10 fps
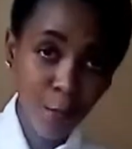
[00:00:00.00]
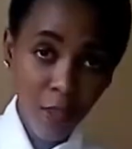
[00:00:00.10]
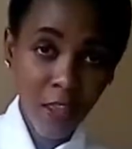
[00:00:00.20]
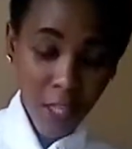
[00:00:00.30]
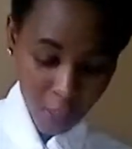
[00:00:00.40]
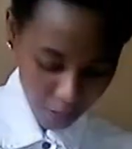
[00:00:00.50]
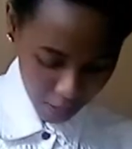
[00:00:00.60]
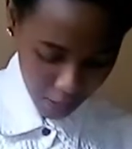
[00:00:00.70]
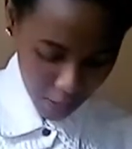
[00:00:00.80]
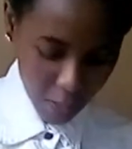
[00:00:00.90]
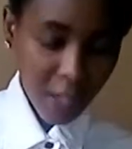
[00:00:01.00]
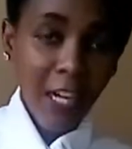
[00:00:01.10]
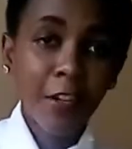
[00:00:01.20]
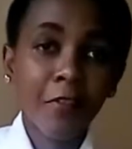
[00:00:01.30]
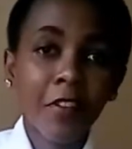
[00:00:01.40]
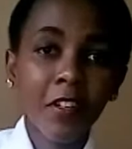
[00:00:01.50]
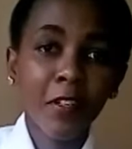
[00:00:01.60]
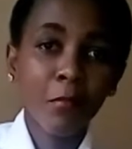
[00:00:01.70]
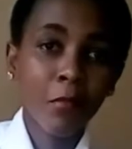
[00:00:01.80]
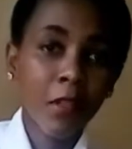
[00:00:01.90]
with this kind of
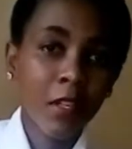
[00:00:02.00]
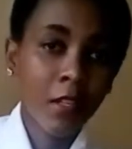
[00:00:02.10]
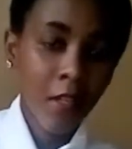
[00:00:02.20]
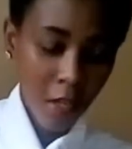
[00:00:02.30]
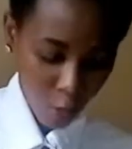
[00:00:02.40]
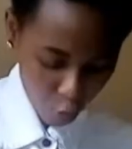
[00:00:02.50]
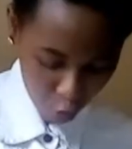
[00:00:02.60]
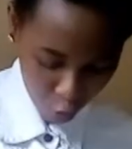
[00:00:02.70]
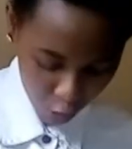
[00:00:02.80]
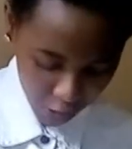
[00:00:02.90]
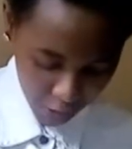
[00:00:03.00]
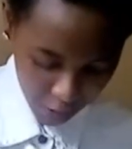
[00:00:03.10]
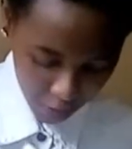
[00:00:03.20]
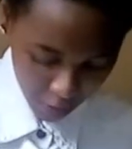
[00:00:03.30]
cream coat.